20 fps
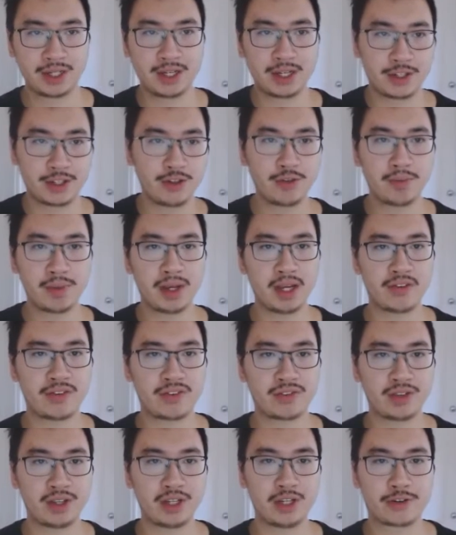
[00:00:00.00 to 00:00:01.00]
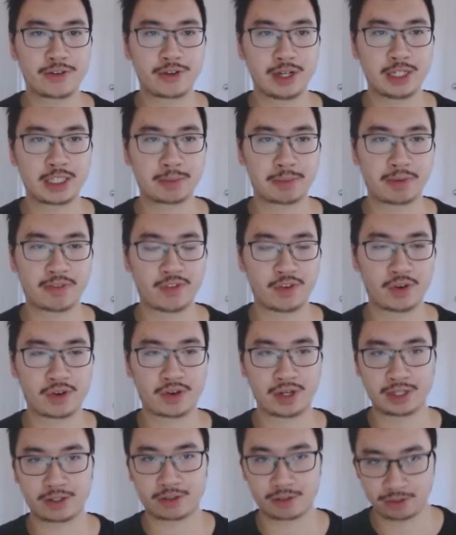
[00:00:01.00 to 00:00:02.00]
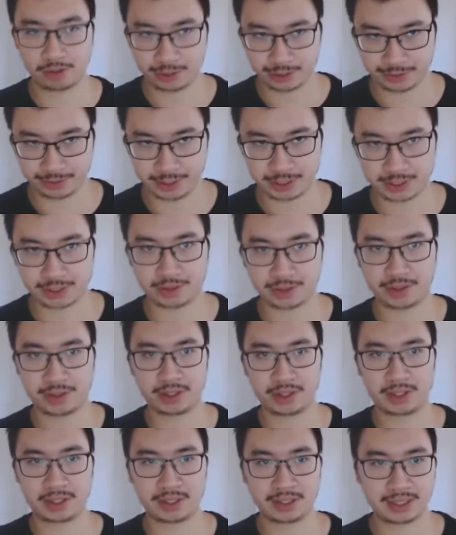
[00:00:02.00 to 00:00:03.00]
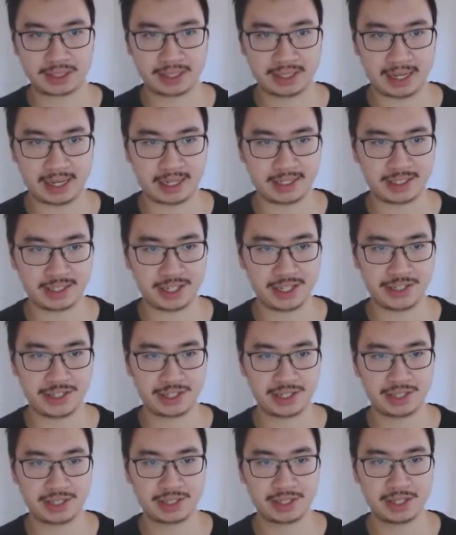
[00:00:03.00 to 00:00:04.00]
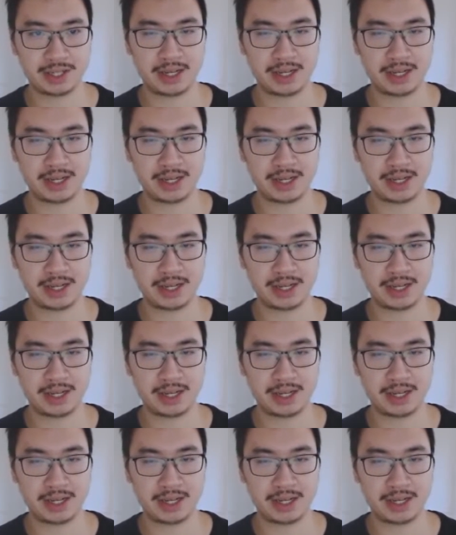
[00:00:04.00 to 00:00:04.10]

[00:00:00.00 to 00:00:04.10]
You may have seen grids before in grocery stores, gas stations,